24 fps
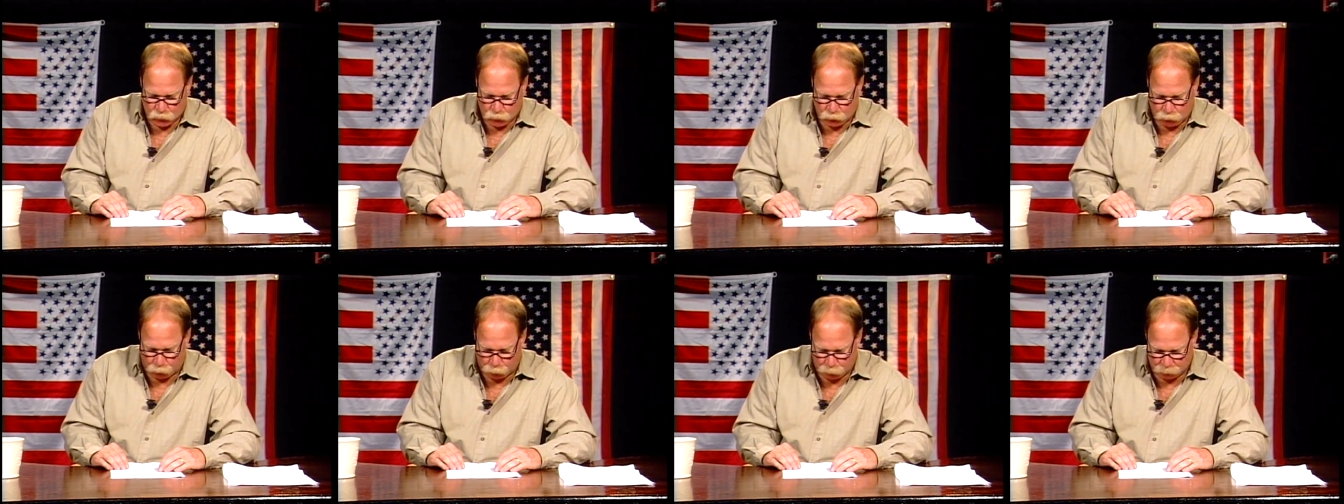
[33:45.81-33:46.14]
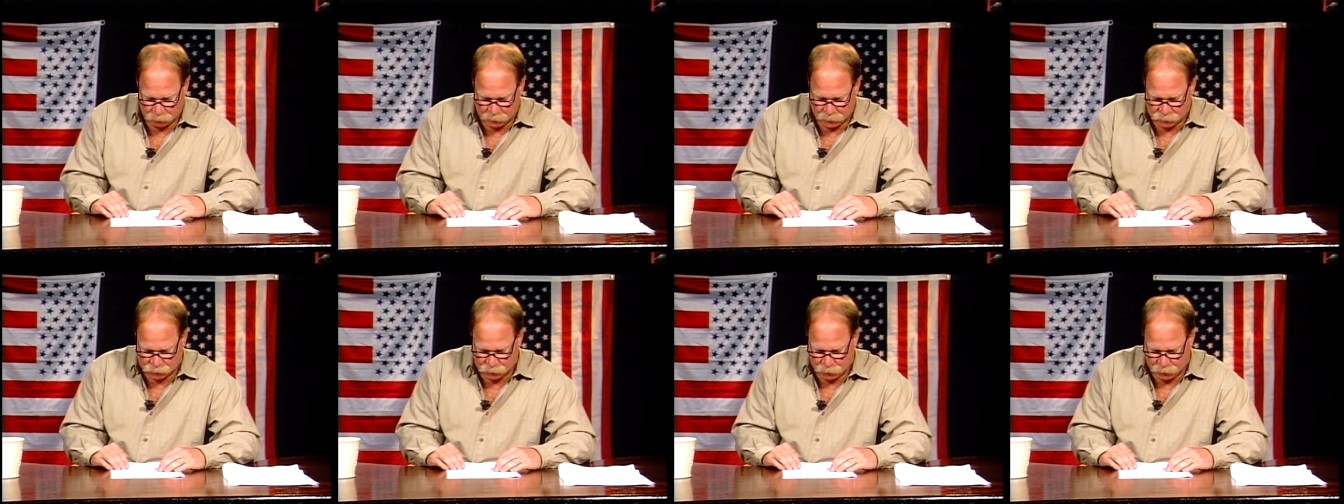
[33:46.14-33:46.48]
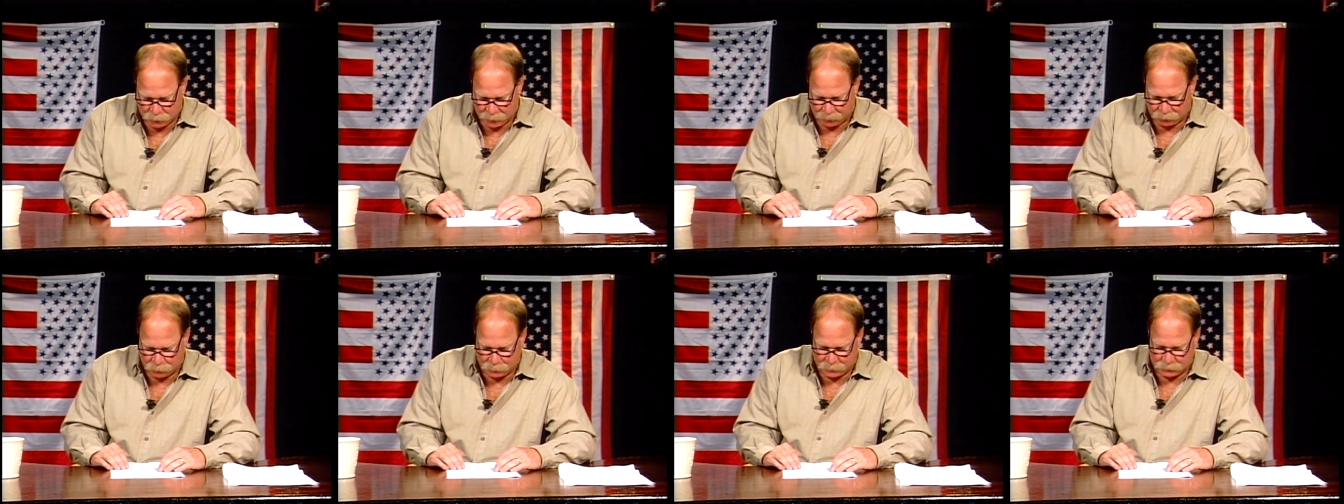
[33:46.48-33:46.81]
coalition
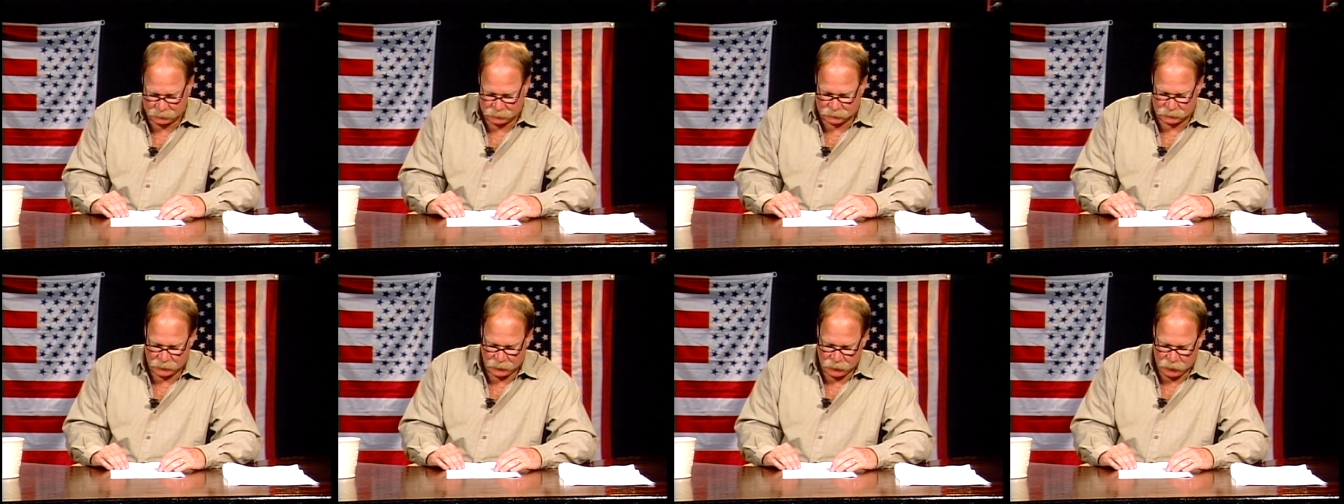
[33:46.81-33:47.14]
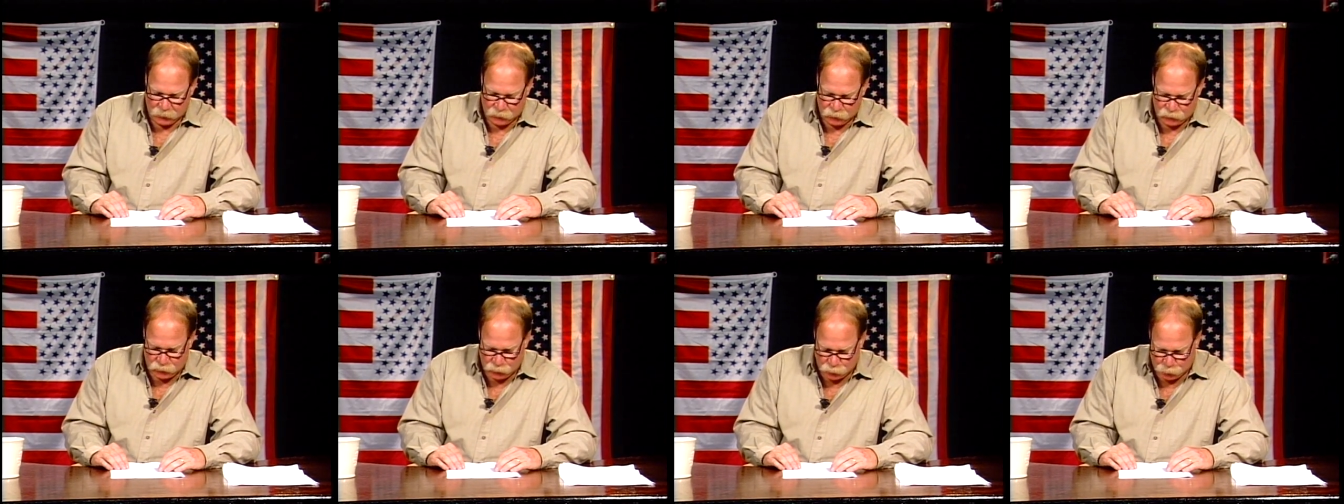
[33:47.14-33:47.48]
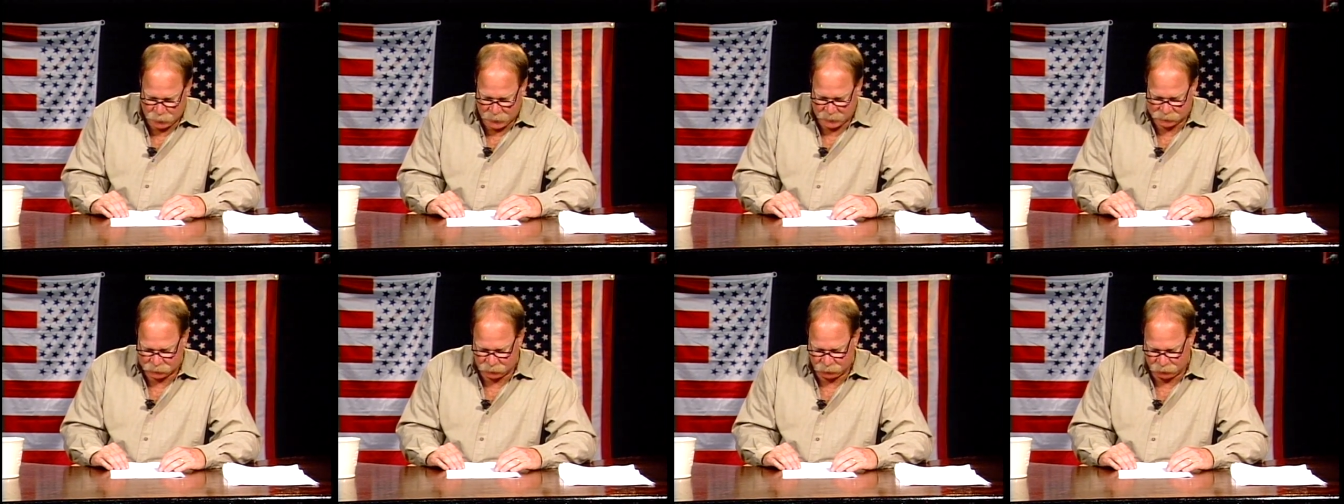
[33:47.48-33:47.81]
governments, U.S.